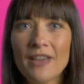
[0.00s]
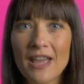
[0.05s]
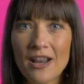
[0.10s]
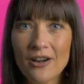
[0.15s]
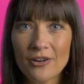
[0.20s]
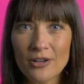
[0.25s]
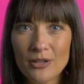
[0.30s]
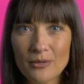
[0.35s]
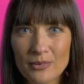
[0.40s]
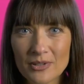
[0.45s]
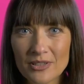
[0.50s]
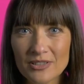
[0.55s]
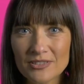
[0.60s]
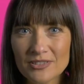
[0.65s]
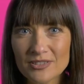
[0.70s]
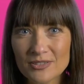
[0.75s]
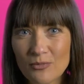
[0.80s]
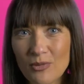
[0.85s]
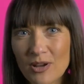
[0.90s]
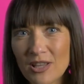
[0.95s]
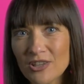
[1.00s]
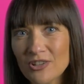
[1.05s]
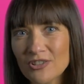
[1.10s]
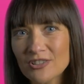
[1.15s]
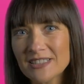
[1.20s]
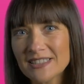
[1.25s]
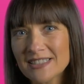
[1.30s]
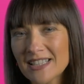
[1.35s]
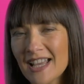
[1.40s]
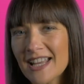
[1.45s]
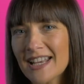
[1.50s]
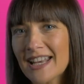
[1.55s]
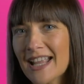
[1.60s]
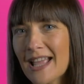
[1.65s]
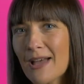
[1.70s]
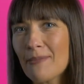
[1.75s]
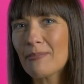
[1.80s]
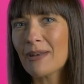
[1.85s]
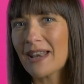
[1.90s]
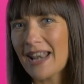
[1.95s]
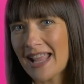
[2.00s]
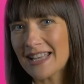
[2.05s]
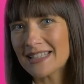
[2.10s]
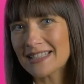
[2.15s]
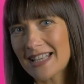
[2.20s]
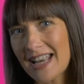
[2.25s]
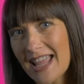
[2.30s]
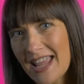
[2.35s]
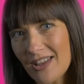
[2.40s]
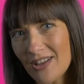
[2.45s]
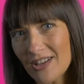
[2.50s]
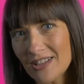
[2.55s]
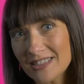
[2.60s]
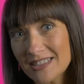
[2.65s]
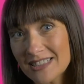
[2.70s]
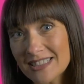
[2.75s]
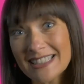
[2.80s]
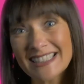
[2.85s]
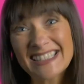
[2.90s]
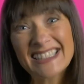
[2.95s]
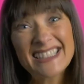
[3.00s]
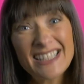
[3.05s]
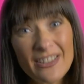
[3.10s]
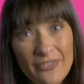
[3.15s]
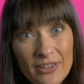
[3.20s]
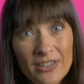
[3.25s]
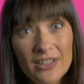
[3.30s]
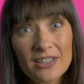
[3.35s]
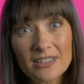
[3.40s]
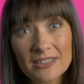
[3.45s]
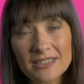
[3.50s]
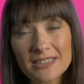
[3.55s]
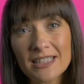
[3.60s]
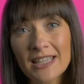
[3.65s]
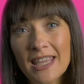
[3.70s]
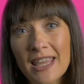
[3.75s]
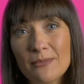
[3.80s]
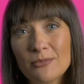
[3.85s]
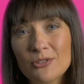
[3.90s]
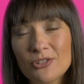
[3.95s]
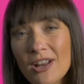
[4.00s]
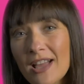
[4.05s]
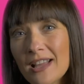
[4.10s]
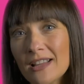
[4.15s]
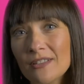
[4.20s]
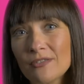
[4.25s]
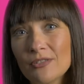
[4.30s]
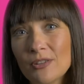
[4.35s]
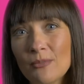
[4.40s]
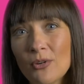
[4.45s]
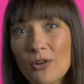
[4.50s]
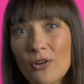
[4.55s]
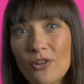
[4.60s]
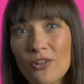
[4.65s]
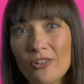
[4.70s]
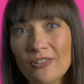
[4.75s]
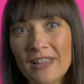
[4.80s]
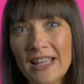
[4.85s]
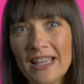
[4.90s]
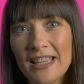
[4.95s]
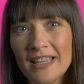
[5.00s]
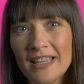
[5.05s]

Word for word: variables when you're designing a plant layout and it's difficult to keep track of them all.